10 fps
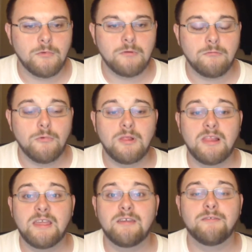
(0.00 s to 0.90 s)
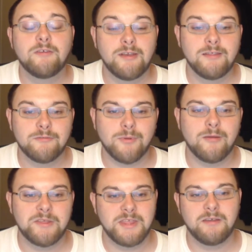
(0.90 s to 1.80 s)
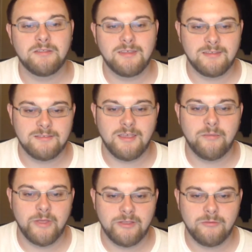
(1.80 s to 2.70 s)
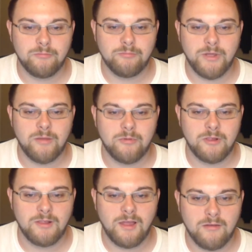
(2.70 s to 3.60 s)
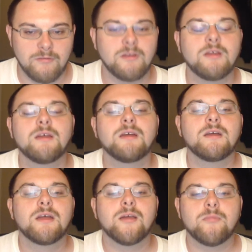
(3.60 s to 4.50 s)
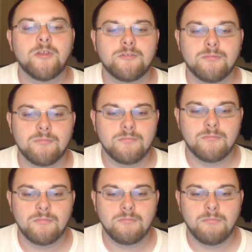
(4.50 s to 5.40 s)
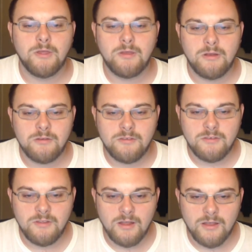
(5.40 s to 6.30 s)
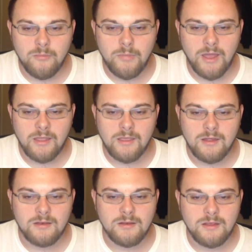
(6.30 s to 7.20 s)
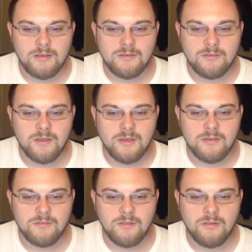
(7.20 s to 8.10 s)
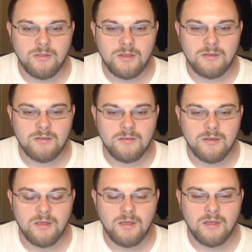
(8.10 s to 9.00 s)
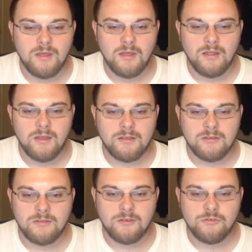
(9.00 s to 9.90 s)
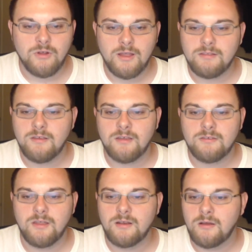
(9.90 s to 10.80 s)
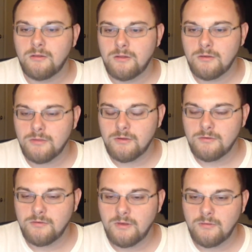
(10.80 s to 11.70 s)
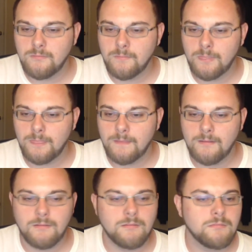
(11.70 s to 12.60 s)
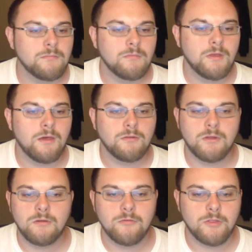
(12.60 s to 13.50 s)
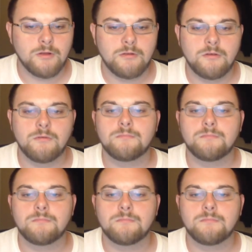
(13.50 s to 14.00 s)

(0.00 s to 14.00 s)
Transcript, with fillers: Relieve it? It's probably the only thing that's keeping you people alive. And plus... Meliodas has not come back yet. He's still in like the trance-like state. Oh, look, there's a Gelda over there too.